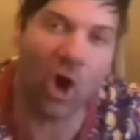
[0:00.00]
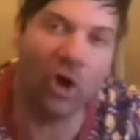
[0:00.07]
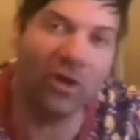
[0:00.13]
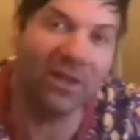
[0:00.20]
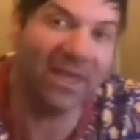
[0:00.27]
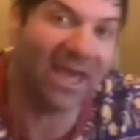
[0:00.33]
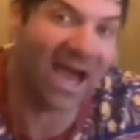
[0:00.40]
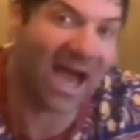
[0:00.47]

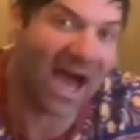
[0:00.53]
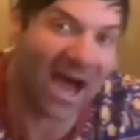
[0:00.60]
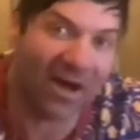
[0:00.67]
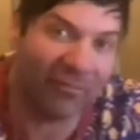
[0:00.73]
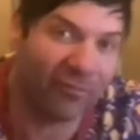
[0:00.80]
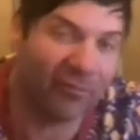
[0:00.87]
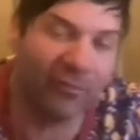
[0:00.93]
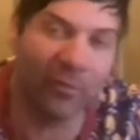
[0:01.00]
only
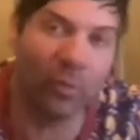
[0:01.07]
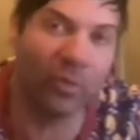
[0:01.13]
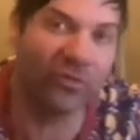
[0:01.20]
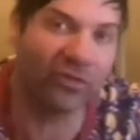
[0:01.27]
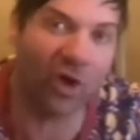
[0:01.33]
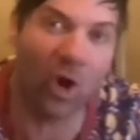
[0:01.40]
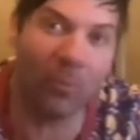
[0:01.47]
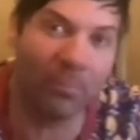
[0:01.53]
half of it
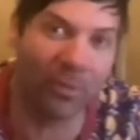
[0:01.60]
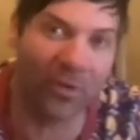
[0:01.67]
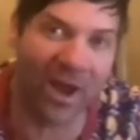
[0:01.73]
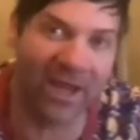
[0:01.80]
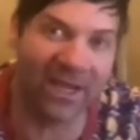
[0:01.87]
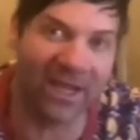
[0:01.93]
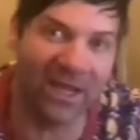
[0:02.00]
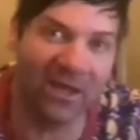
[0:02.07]
was
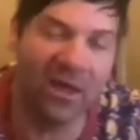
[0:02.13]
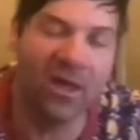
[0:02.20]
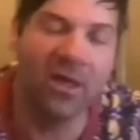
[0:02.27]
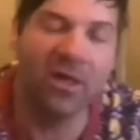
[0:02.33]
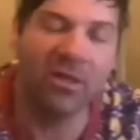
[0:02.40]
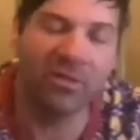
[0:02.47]
operating,